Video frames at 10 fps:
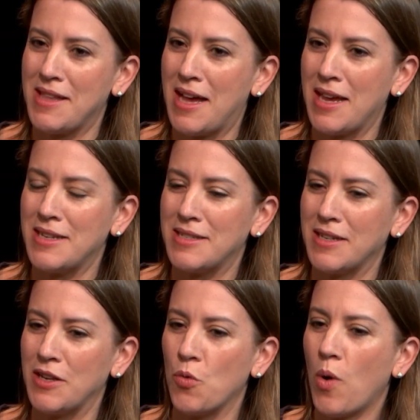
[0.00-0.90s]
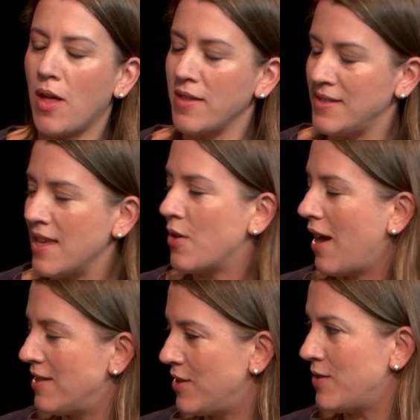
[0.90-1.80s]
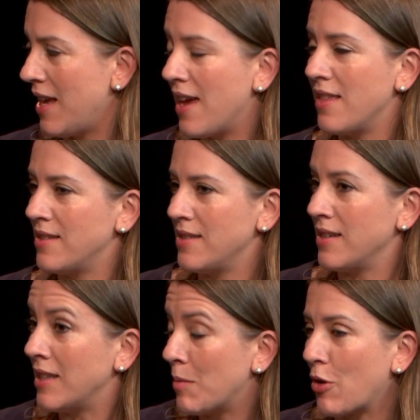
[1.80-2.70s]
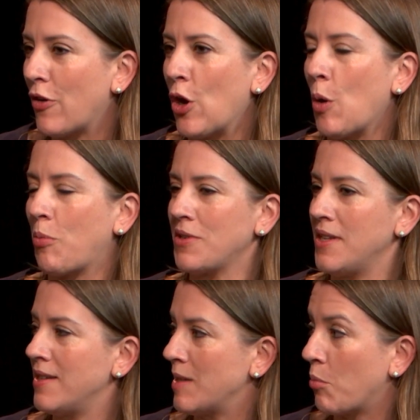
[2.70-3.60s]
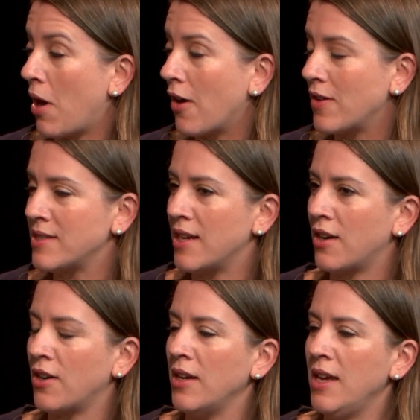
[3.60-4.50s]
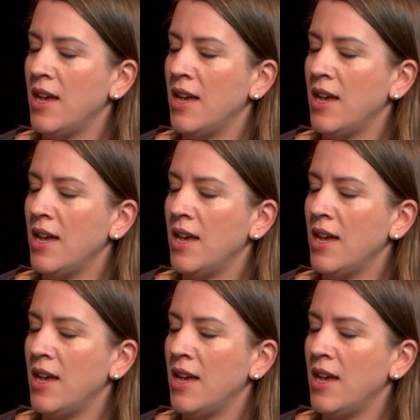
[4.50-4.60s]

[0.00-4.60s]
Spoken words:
that, while I think, as you say, this is a glimmer of hope, we're seeing some progress there,